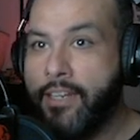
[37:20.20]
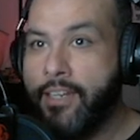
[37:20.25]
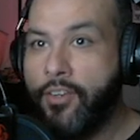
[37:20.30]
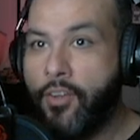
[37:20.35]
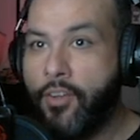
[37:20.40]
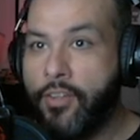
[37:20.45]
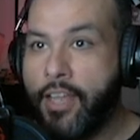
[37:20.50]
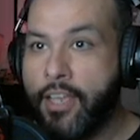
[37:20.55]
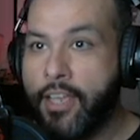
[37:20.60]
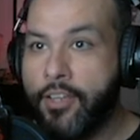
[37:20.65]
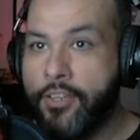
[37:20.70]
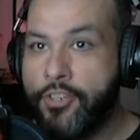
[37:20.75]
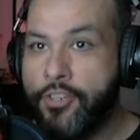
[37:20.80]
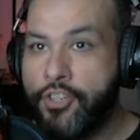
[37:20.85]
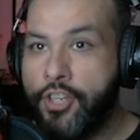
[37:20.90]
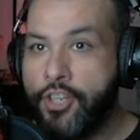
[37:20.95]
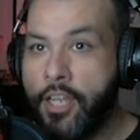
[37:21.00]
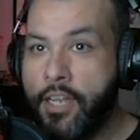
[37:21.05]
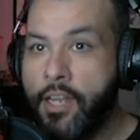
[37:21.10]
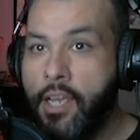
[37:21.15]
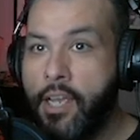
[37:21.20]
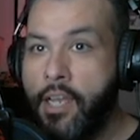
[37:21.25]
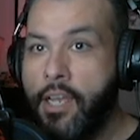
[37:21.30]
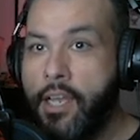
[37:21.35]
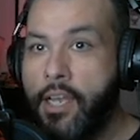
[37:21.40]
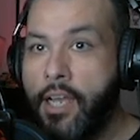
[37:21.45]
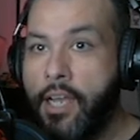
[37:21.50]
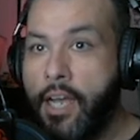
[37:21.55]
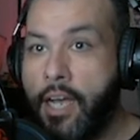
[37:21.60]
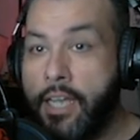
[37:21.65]
and all that good shit.
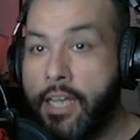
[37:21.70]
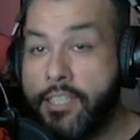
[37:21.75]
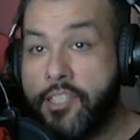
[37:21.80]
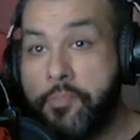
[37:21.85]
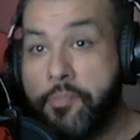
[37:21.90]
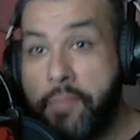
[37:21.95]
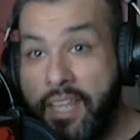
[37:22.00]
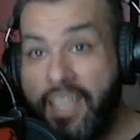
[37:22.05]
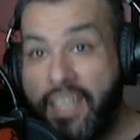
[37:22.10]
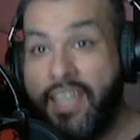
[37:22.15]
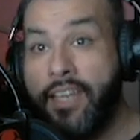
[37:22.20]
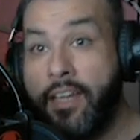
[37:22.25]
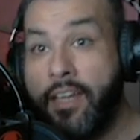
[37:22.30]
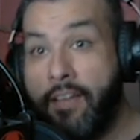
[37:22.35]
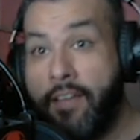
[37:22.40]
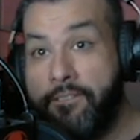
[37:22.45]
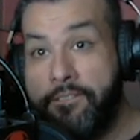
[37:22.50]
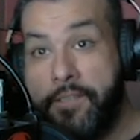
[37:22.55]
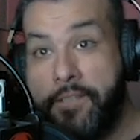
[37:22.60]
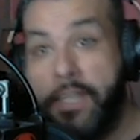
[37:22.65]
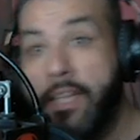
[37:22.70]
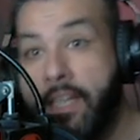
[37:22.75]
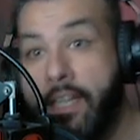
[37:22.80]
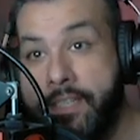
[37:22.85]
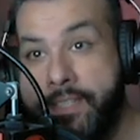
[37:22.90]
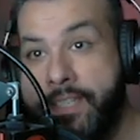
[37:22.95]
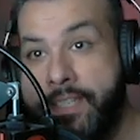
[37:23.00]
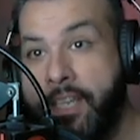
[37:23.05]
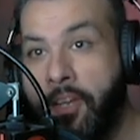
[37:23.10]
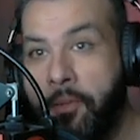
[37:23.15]
Uh, speaking of Phil
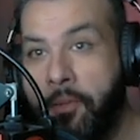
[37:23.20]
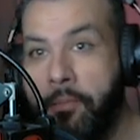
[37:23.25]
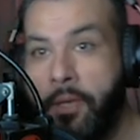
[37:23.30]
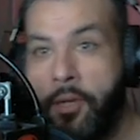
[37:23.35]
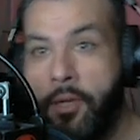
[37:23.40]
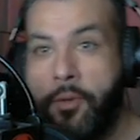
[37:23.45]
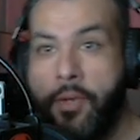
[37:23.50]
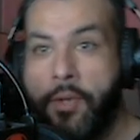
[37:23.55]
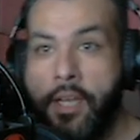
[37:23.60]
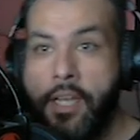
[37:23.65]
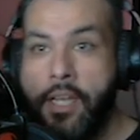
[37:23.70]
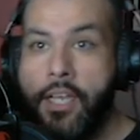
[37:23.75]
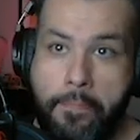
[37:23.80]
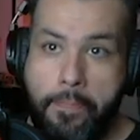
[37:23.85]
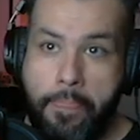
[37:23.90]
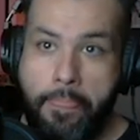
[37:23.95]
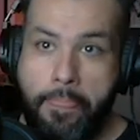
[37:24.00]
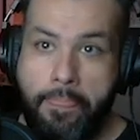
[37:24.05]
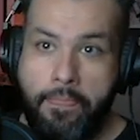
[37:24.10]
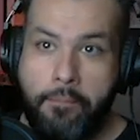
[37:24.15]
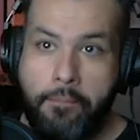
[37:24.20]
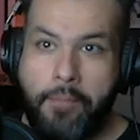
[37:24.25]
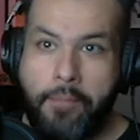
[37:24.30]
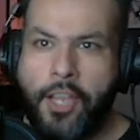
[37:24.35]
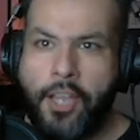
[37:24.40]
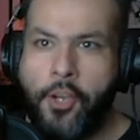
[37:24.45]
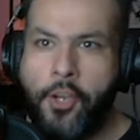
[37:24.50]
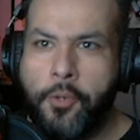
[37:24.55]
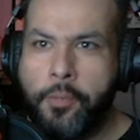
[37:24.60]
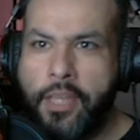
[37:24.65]
Anselmo,
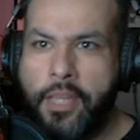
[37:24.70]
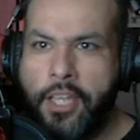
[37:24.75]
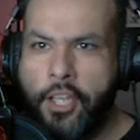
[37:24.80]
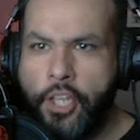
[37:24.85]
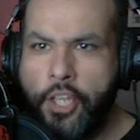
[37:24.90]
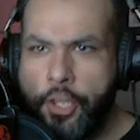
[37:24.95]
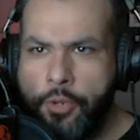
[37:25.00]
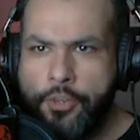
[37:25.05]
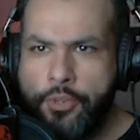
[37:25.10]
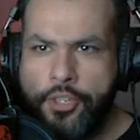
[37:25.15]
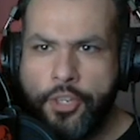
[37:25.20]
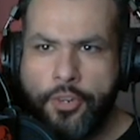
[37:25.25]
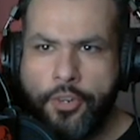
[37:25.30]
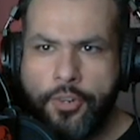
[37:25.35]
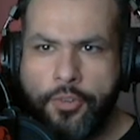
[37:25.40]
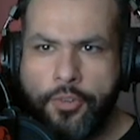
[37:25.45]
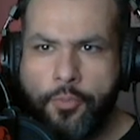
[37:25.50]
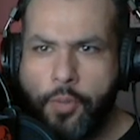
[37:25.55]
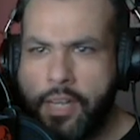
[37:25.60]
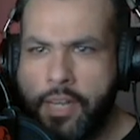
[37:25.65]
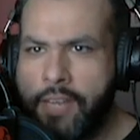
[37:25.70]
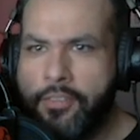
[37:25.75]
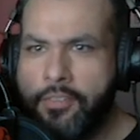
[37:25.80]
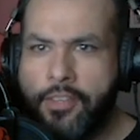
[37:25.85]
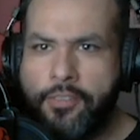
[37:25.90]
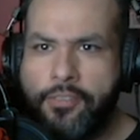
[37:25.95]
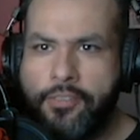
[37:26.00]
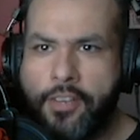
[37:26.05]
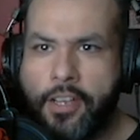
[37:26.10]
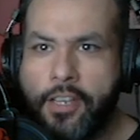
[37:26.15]
my homie user, whatever
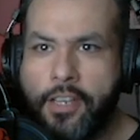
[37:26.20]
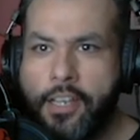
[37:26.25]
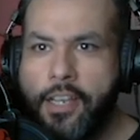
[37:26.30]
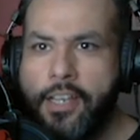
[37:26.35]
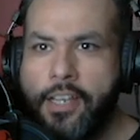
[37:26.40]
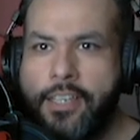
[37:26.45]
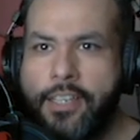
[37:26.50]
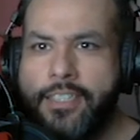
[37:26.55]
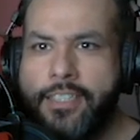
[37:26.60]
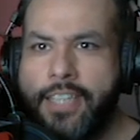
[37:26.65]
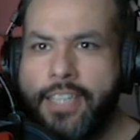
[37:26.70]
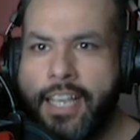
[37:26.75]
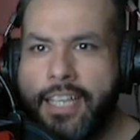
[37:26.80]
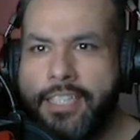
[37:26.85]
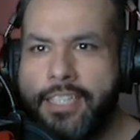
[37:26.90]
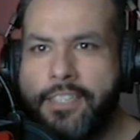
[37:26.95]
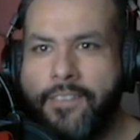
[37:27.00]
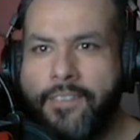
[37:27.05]
the fuck, says